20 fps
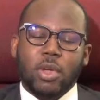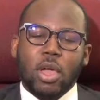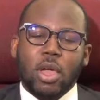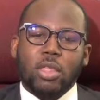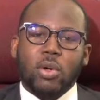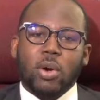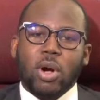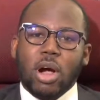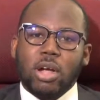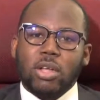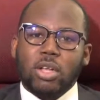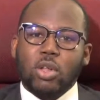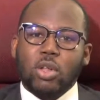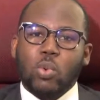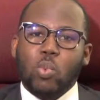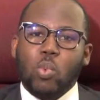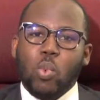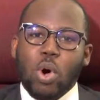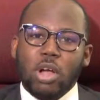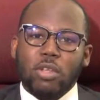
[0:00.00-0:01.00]
Now, Article
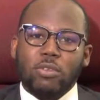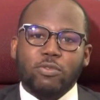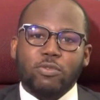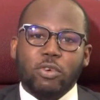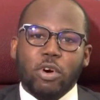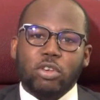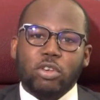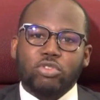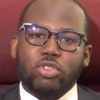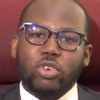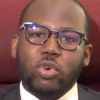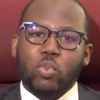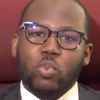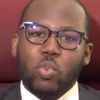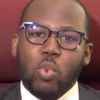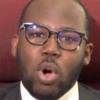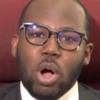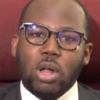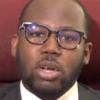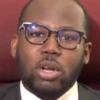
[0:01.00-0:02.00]

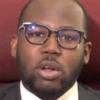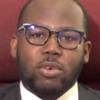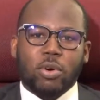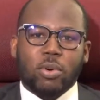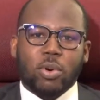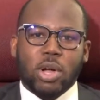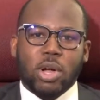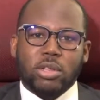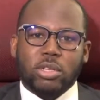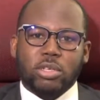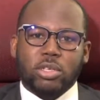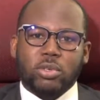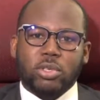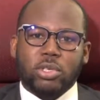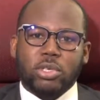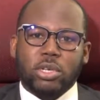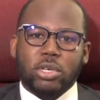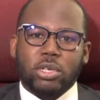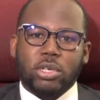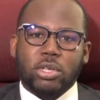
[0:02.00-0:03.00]
143(1) of our
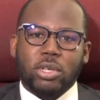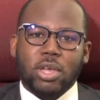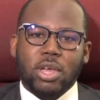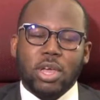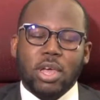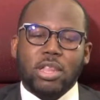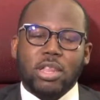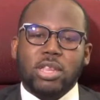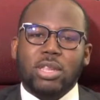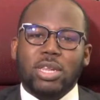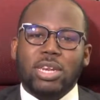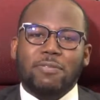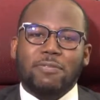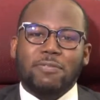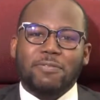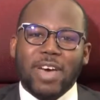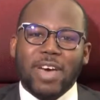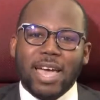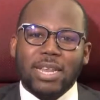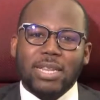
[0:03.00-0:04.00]
Constitution
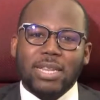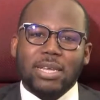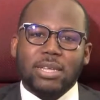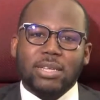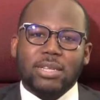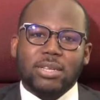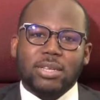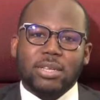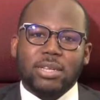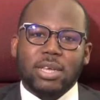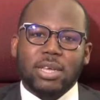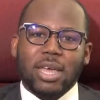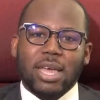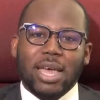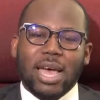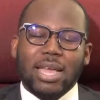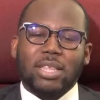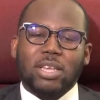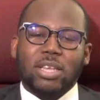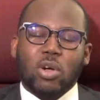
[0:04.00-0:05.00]
solidified this,
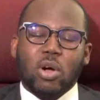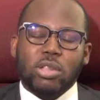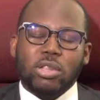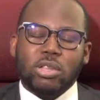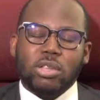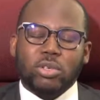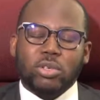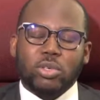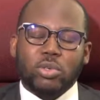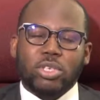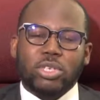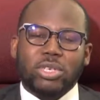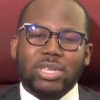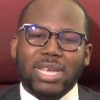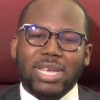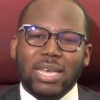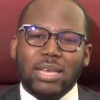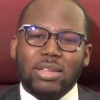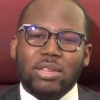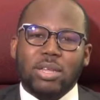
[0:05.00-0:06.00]
and the Constitution
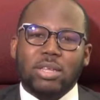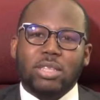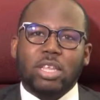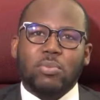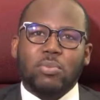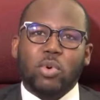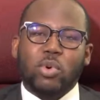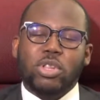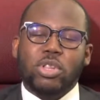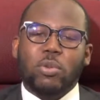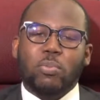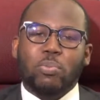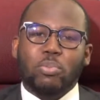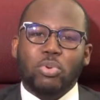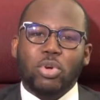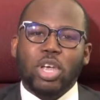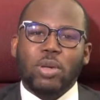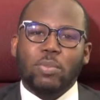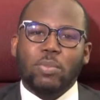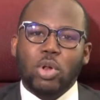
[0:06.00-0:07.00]
is the most
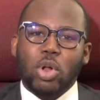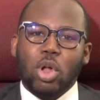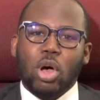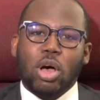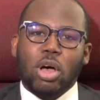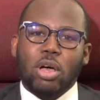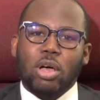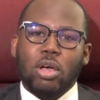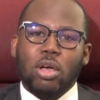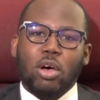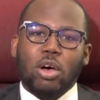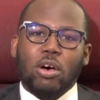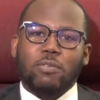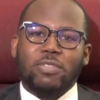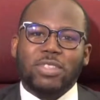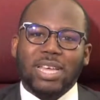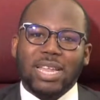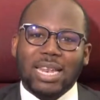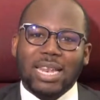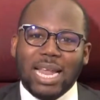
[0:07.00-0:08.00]
supreme law of
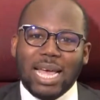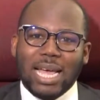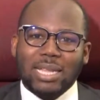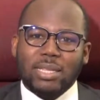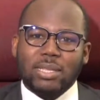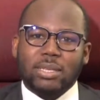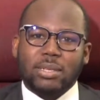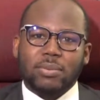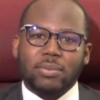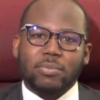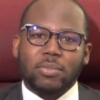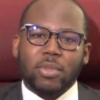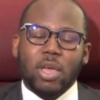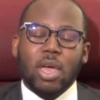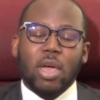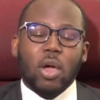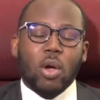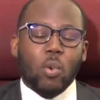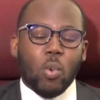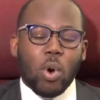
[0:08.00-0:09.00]
the land.
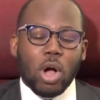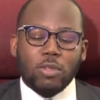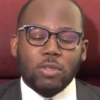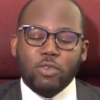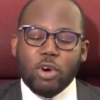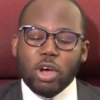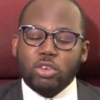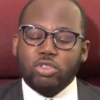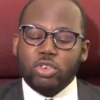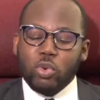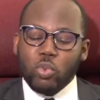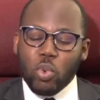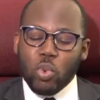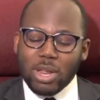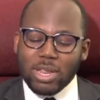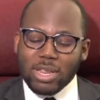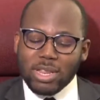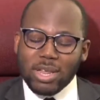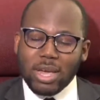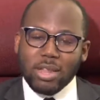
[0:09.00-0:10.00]

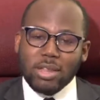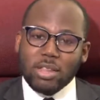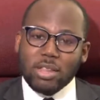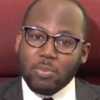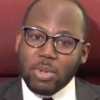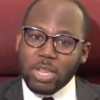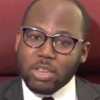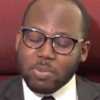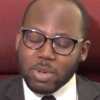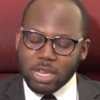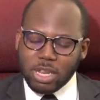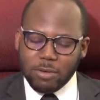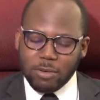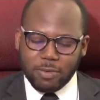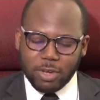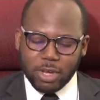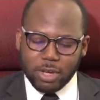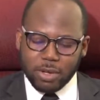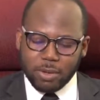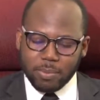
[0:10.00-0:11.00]
143(1) says, to be
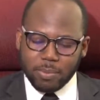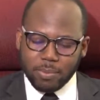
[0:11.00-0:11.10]
specific,